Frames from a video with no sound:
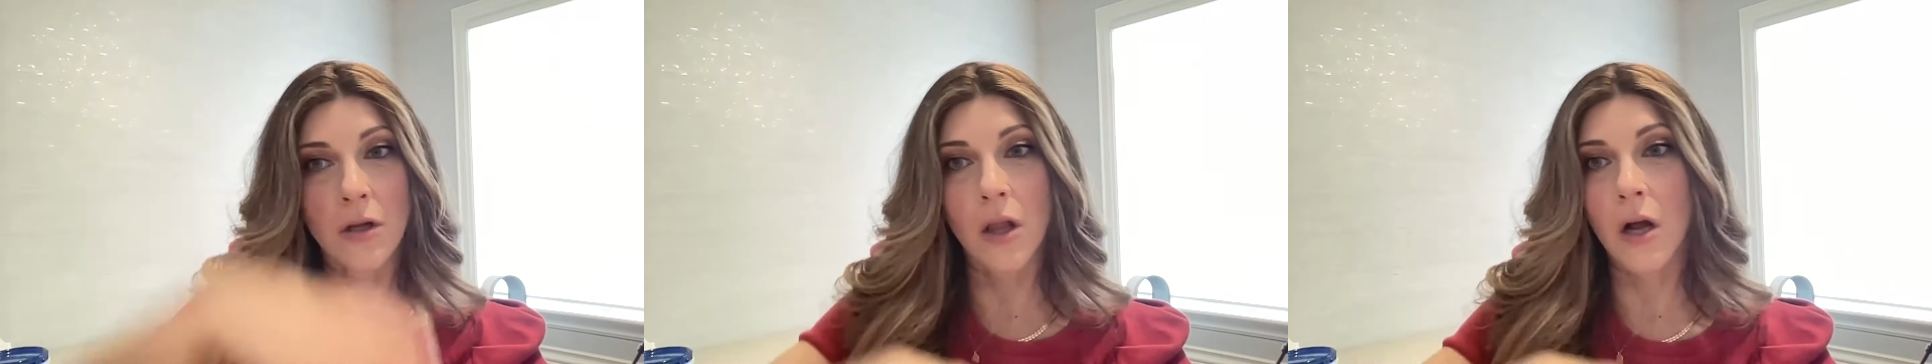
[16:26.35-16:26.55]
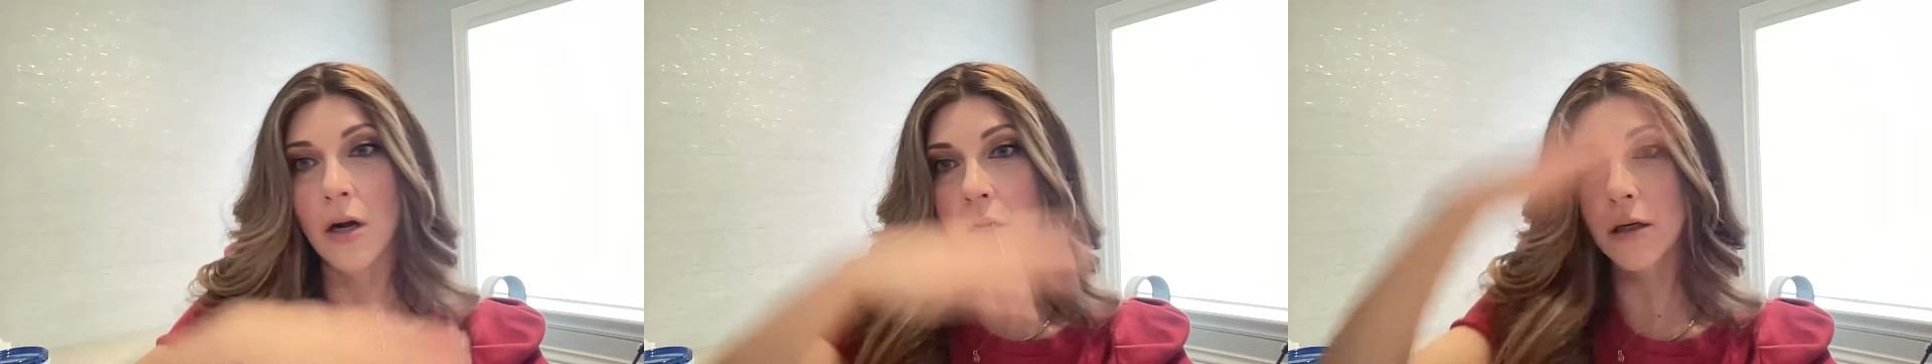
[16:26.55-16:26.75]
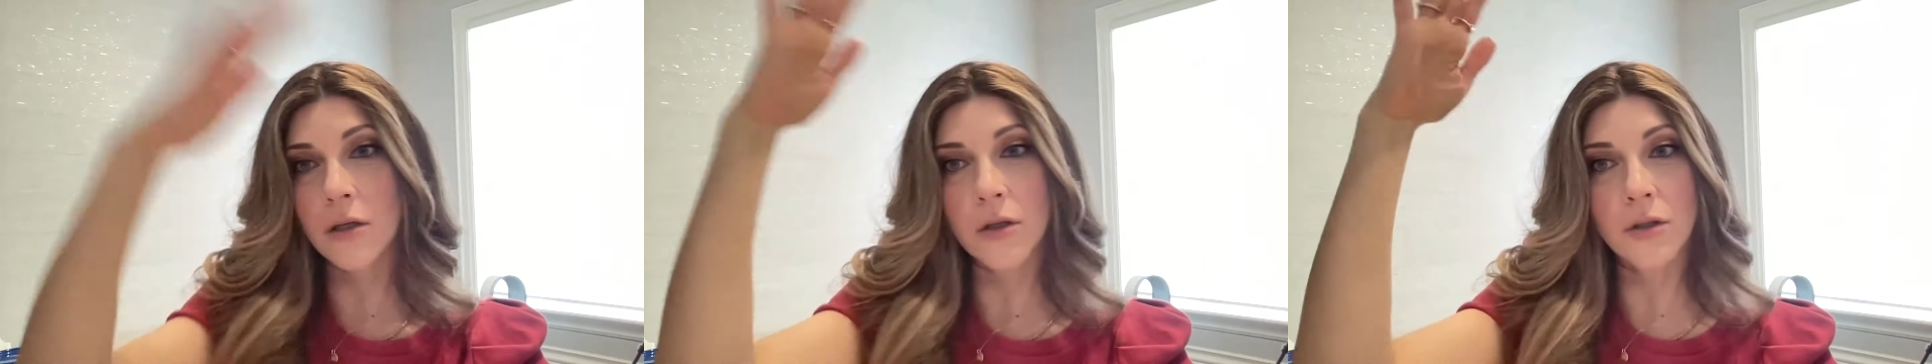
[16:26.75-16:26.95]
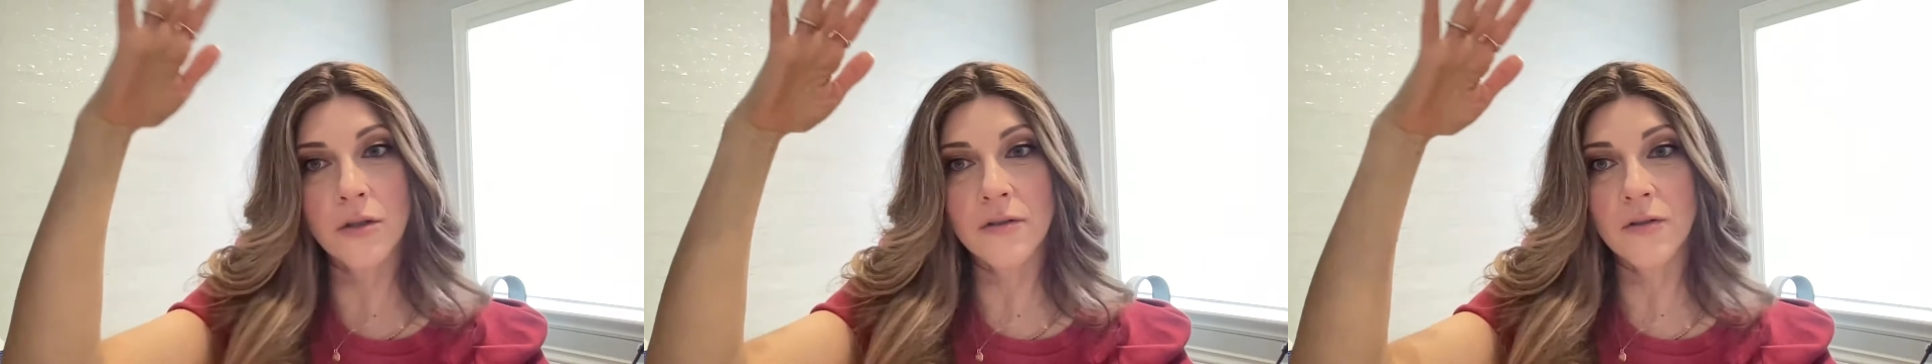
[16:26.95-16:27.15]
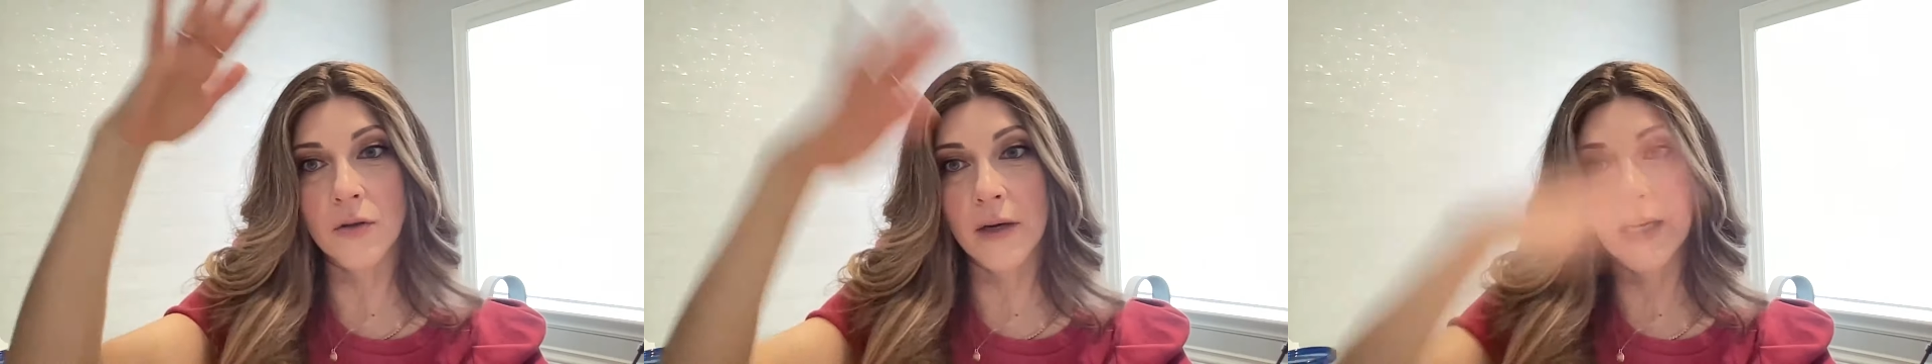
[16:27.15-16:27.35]

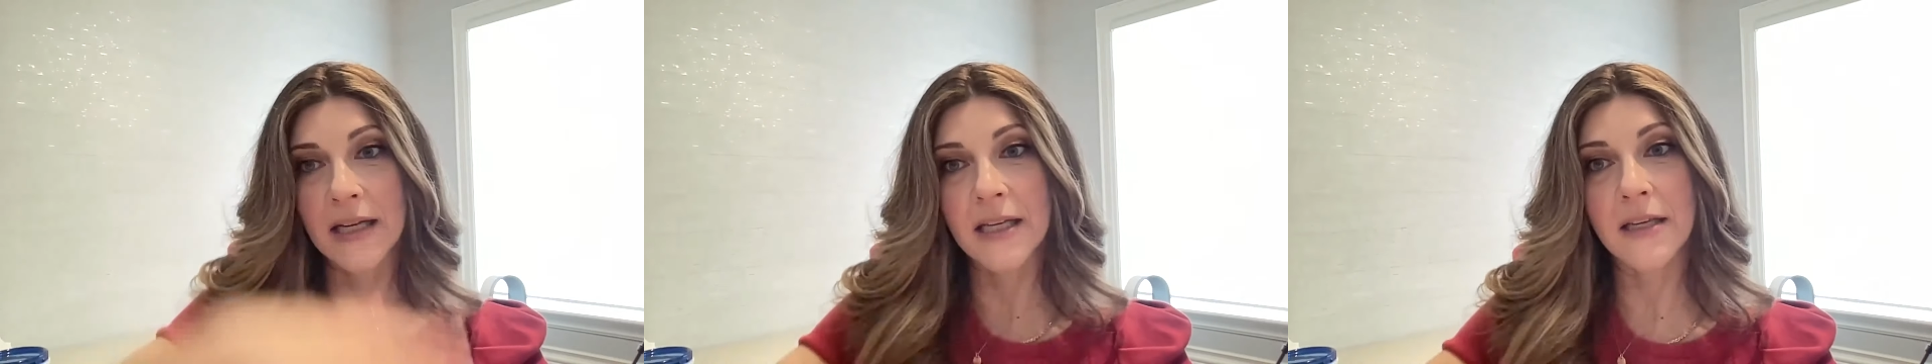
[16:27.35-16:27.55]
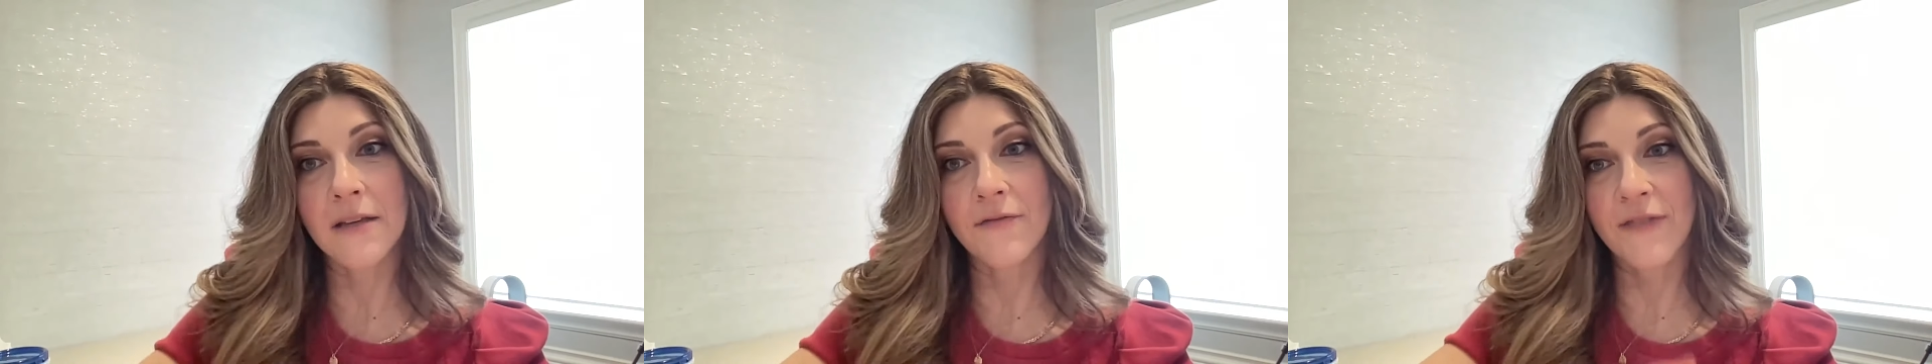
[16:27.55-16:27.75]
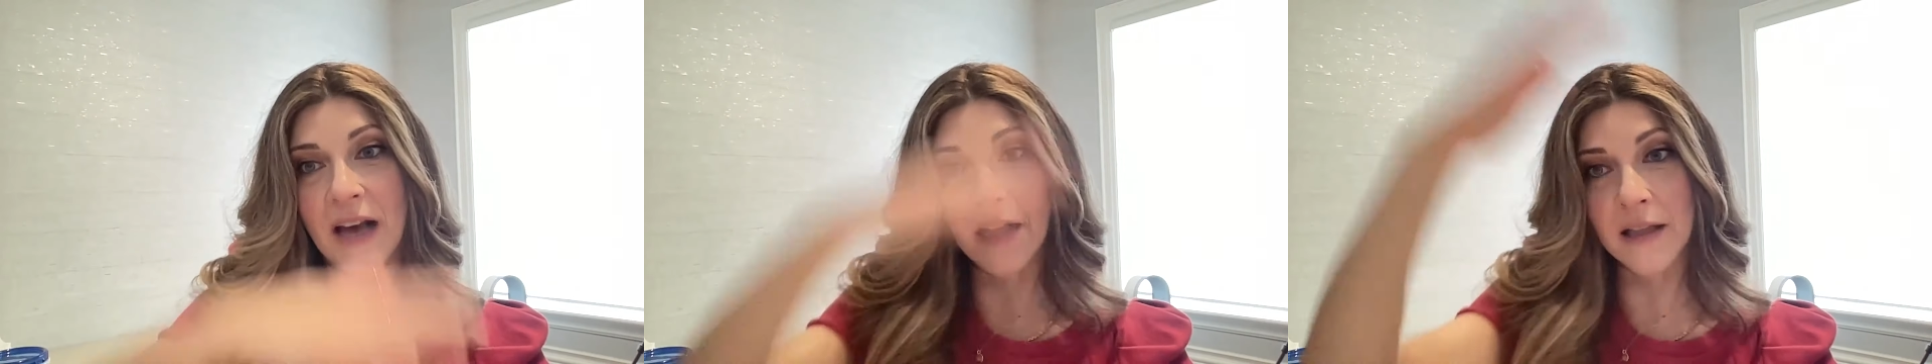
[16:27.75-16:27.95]
articles or any valid